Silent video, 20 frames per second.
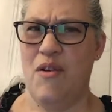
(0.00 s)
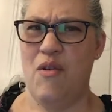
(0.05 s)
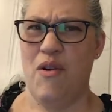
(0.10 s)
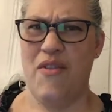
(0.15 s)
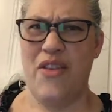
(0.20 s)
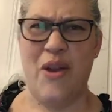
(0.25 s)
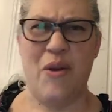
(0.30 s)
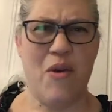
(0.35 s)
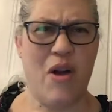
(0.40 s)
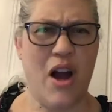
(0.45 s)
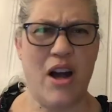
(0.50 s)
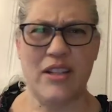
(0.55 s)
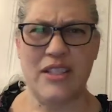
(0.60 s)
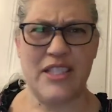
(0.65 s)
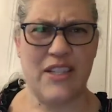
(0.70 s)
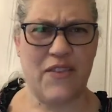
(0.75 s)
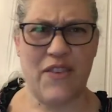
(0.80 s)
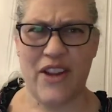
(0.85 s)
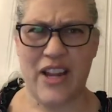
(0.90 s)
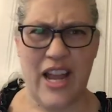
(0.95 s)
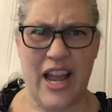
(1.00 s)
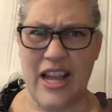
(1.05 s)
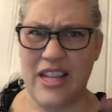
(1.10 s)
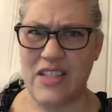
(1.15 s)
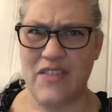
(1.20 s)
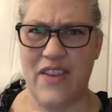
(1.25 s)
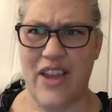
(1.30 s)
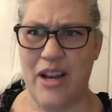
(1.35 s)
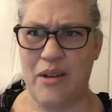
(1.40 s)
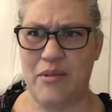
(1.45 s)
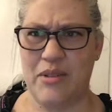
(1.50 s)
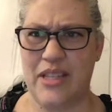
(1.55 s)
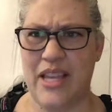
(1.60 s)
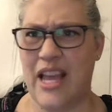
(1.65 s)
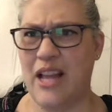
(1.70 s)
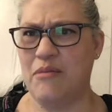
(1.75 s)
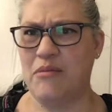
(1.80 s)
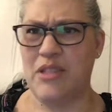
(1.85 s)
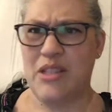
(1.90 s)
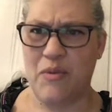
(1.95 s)
well, they were all different kinds of animals,
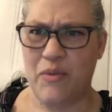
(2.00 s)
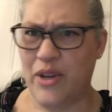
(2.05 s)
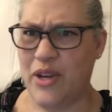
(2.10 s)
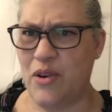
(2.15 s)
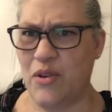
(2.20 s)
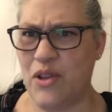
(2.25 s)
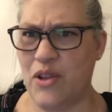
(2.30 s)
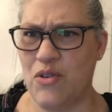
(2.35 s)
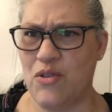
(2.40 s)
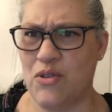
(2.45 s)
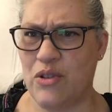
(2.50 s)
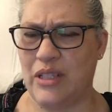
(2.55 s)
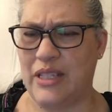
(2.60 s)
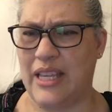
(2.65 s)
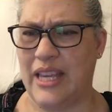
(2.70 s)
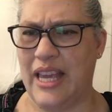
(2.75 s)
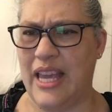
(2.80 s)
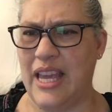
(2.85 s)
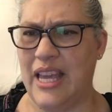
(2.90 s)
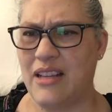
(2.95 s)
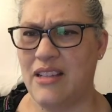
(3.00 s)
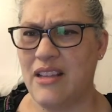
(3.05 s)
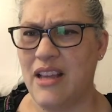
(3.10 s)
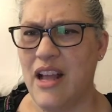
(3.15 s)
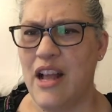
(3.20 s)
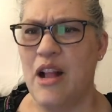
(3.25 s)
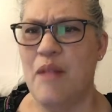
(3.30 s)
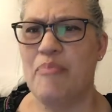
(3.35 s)
animals that we don't usually eat.